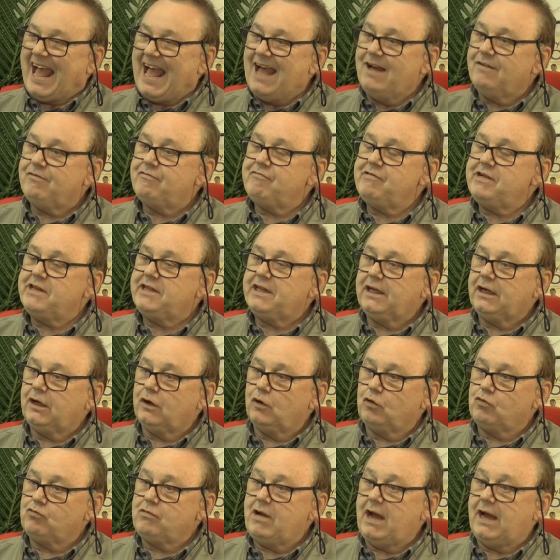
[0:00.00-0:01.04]
everything
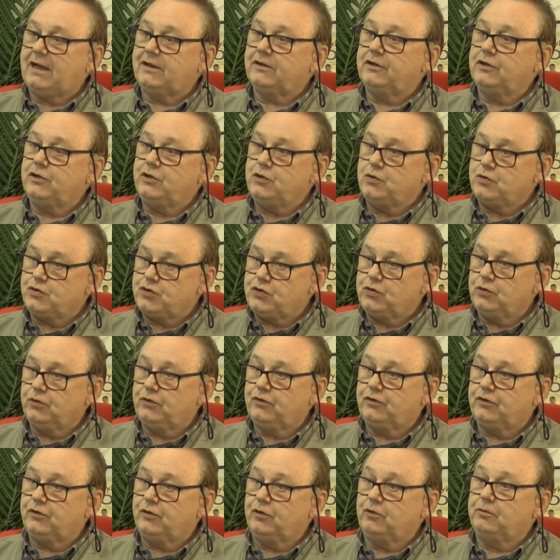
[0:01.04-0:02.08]
correct that you should
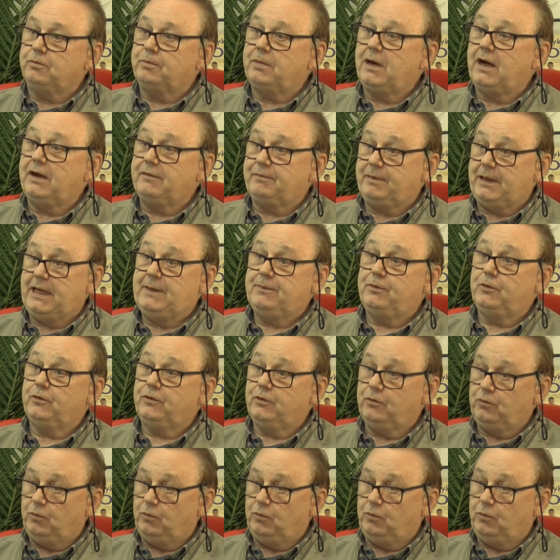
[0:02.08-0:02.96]
do by people that